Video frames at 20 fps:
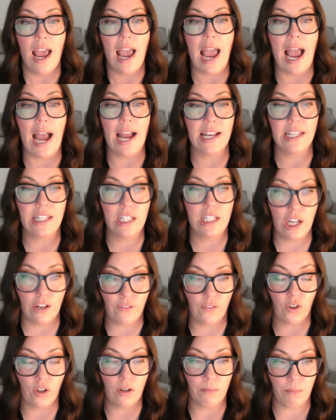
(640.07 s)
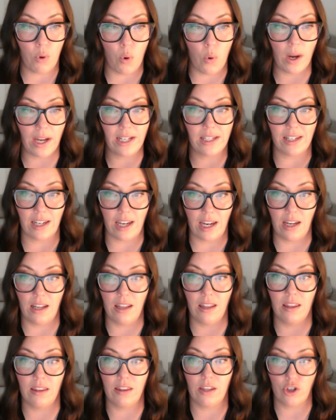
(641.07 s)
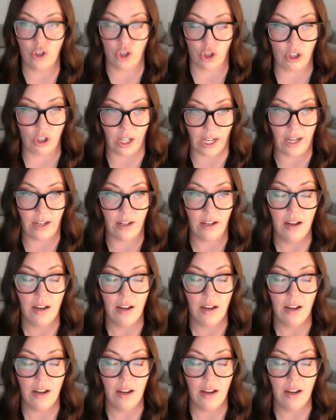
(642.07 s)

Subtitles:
at different points in the journey.